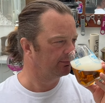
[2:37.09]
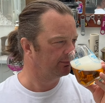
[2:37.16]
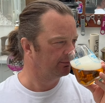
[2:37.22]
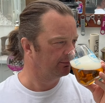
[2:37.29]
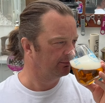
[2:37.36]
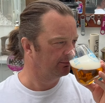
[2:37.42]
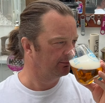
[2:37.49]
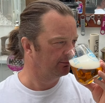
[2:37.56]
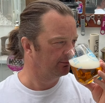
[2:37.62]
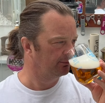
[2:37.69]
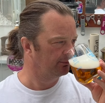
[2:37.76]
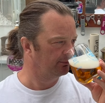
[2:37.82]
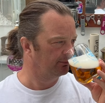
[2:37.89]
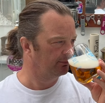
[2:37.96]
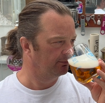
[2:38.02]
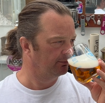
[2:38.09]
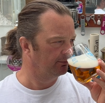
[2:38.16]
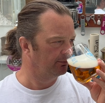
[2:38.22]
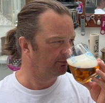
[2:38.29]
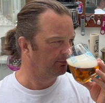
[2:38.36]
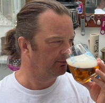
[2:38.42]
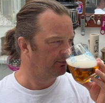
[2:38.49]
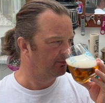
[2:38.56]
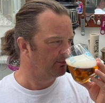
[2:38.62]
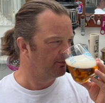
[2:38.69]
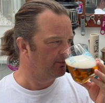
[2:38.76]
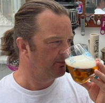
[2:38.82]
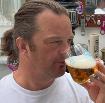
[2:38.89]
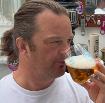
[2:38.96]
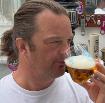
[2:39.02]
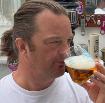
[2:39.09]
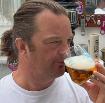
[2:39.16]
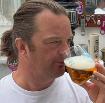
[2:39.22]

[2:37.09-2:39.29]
No one is speaking in this clip.